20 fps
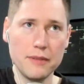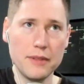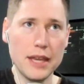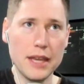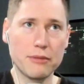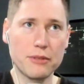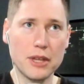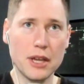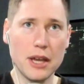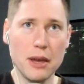they
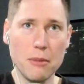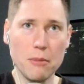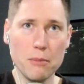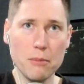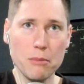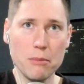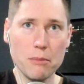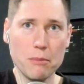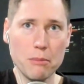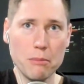have
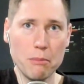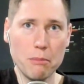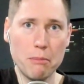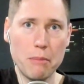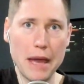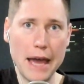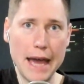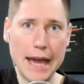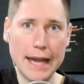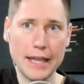come
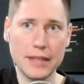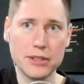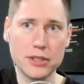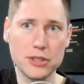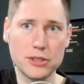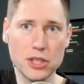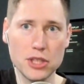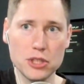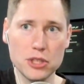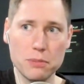back into
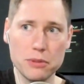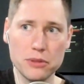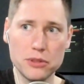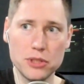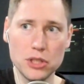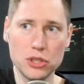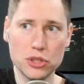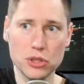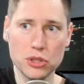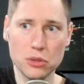such a
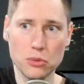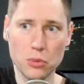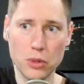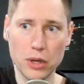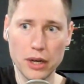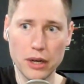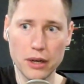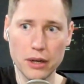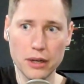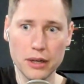position
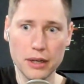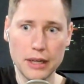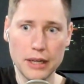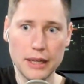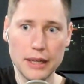where